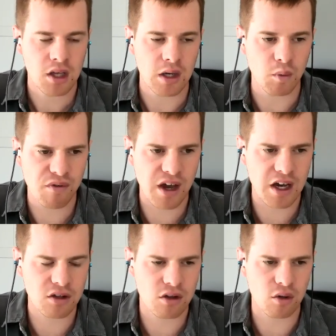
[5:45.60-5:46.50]
and we've
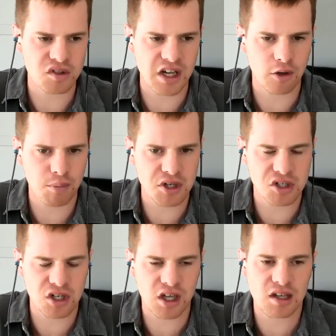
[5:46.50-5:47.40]
had those
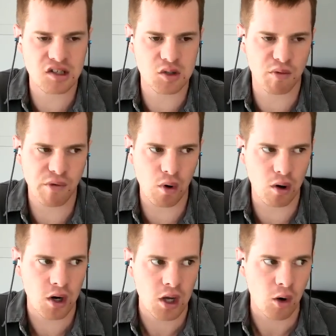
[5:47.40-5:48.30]
alopecia cases before,
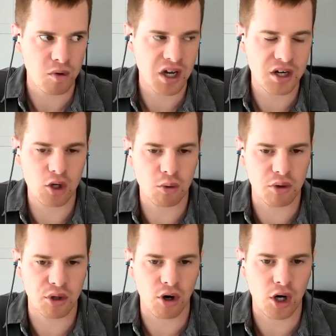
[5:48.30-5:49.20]
we got to go
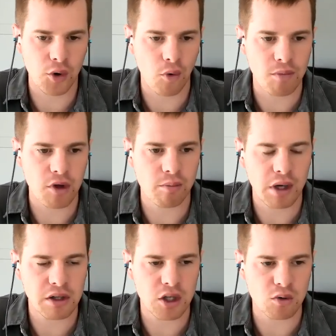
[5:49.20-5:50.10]
with an autoimmune
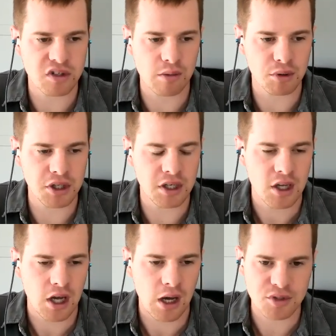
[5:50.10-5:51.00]
paleo template.
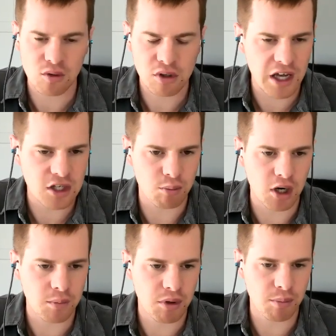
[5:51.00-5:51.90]
I'm so glad you
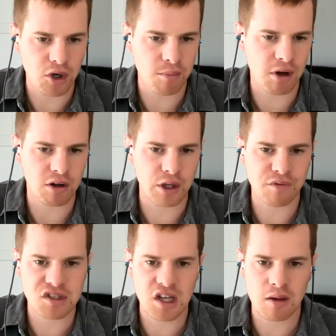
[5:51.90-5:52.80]
brought up the point about
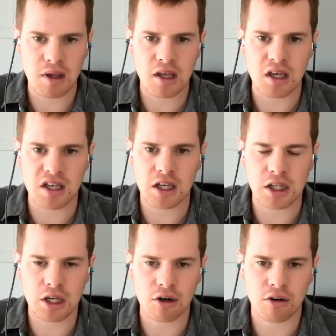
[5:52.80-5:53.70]
glyphosate being a
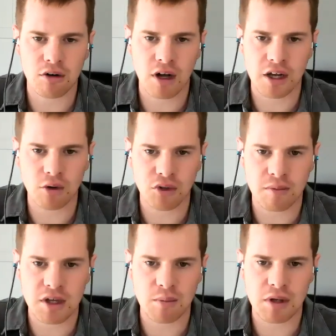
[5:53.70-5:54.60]
chelator. I don't think
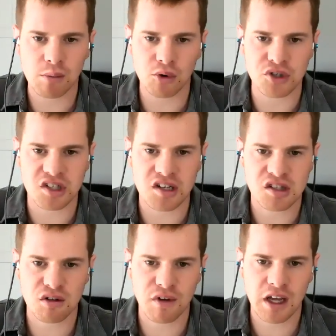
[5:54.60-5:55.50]
many people discuss
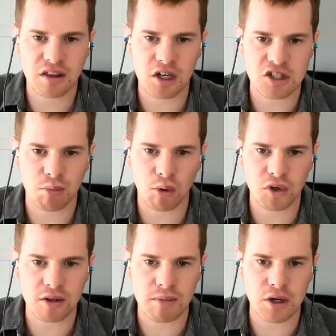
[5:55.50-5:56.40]
the fact that it's
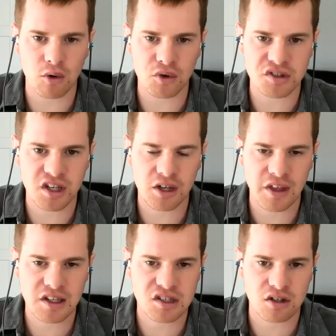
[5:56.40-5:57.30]
pulling minerals out.
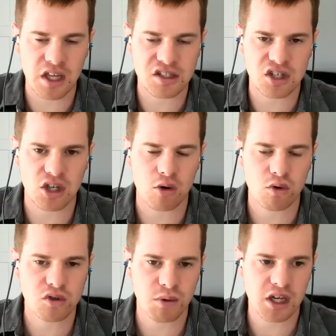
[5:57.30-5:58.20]
That's, that's
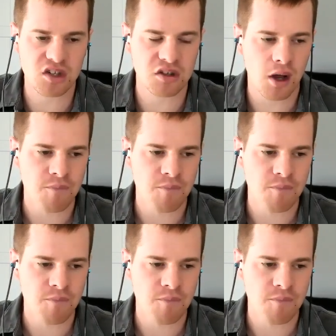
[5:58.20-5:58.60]
huge, because